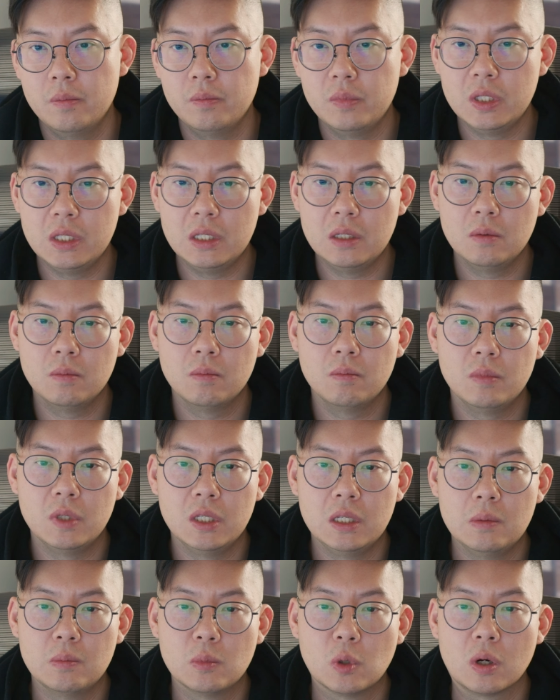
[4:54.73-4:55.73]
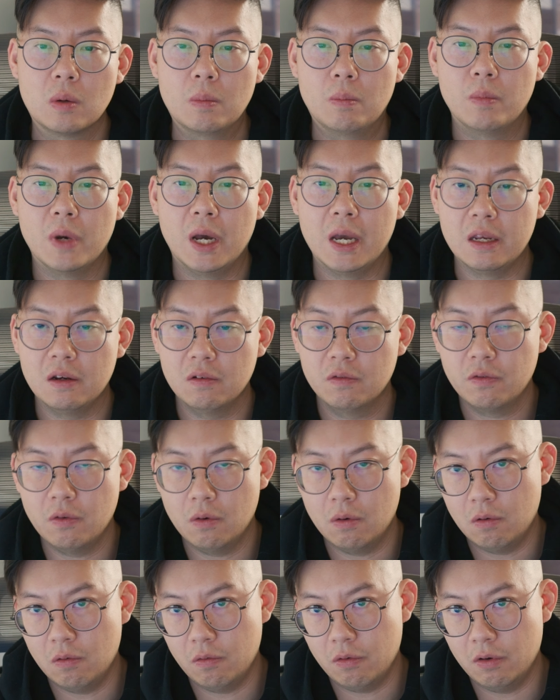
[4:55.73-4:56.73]
being more
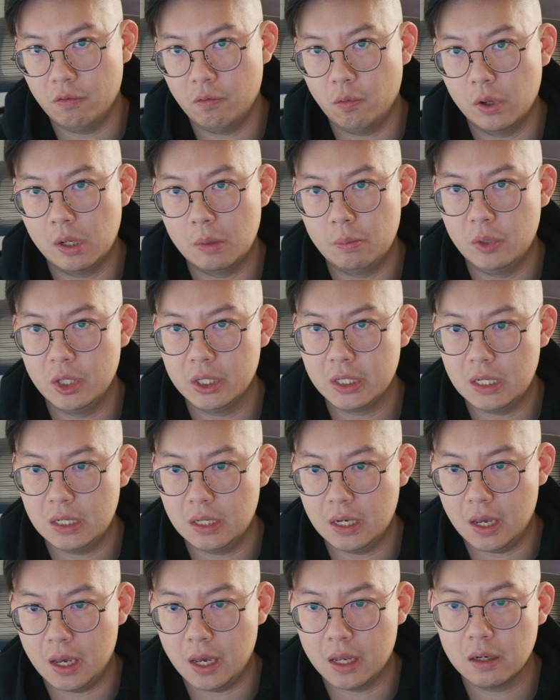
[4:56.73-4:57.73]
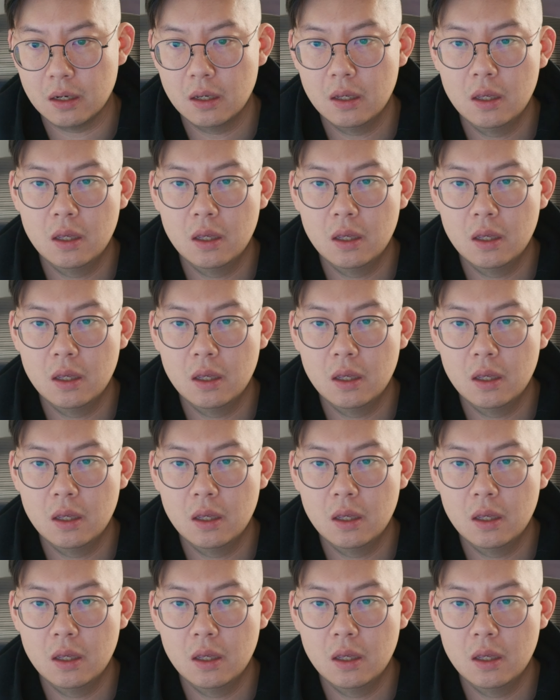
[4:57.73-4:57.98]
mindful of what I'm looking at,